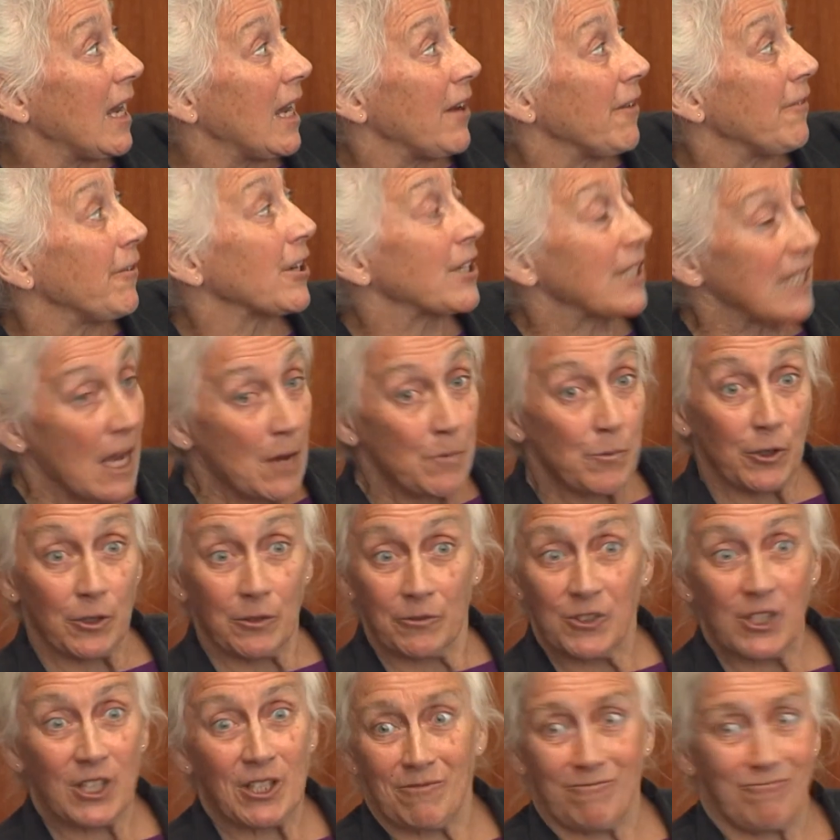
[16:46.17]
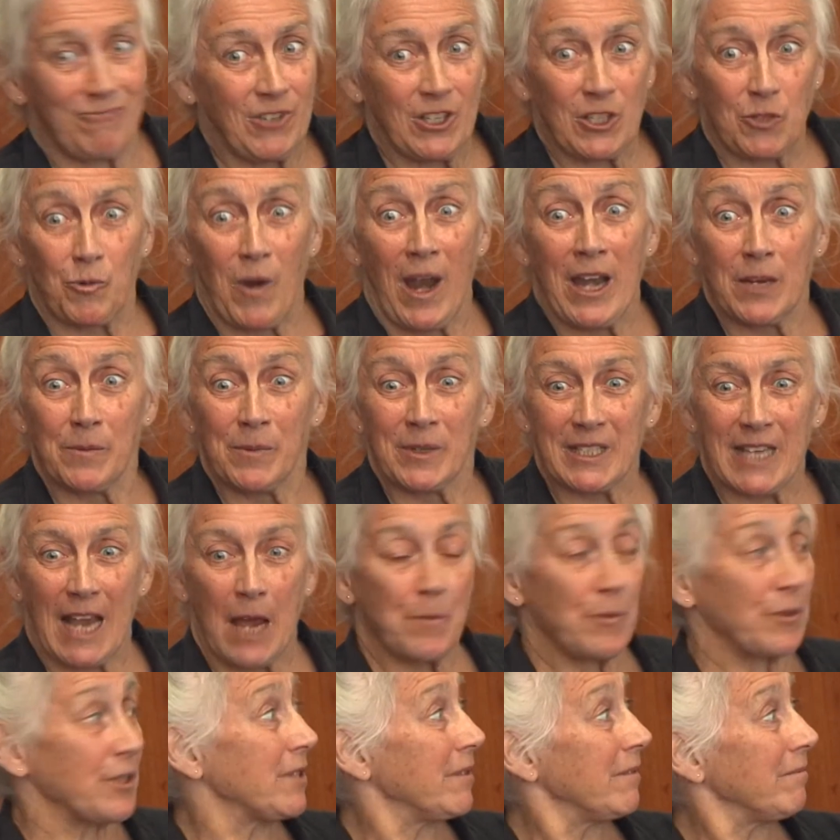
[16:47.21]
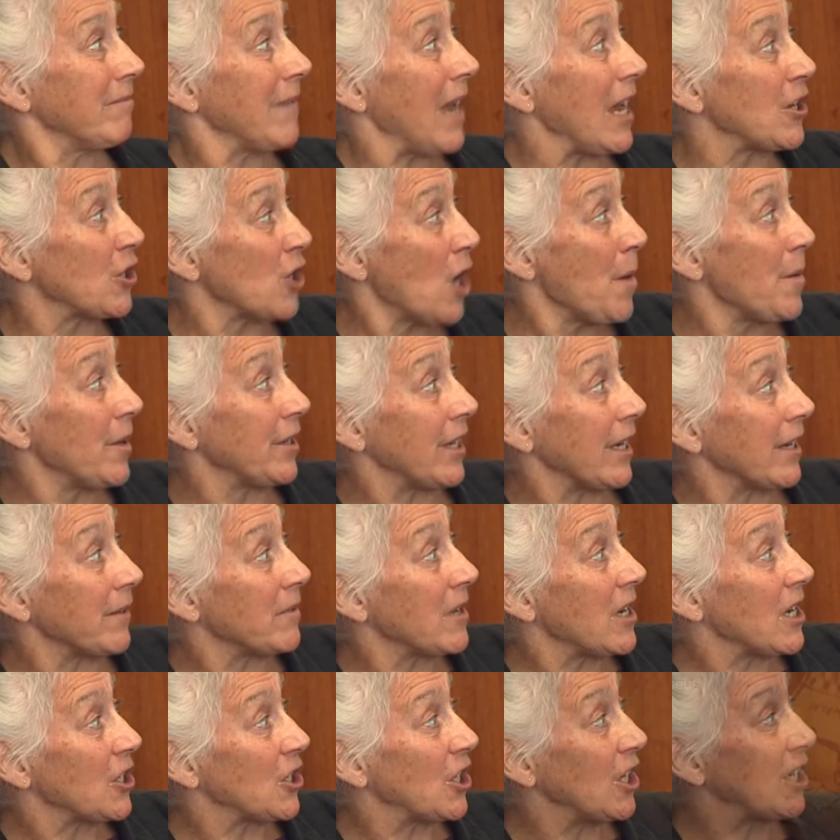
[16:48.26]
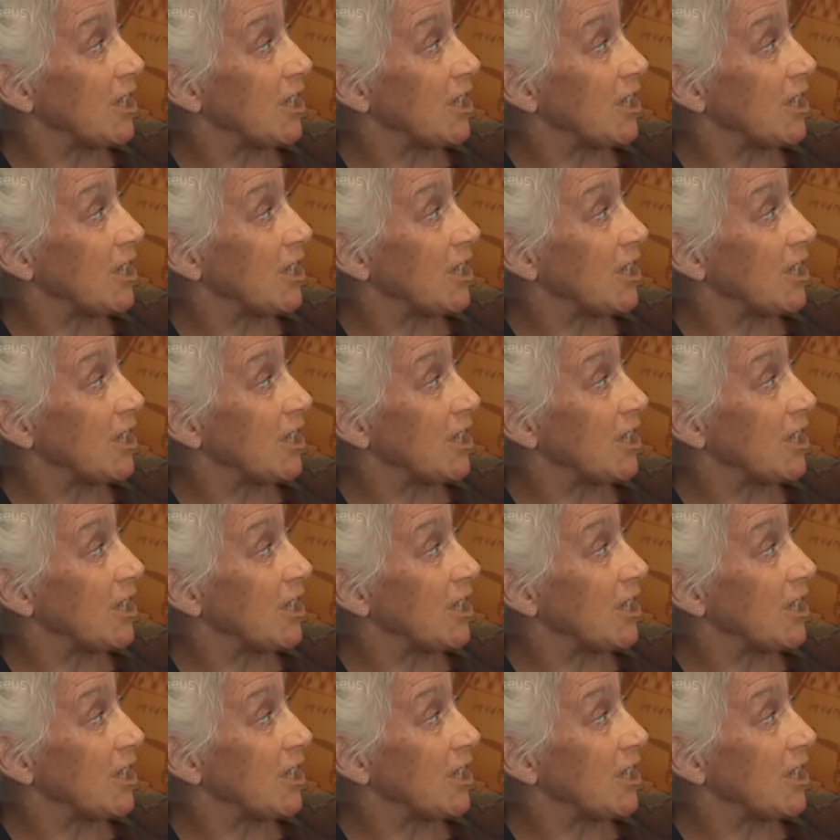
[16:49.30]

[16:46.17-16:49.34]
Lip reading: For example, just random examples. Andromeda, she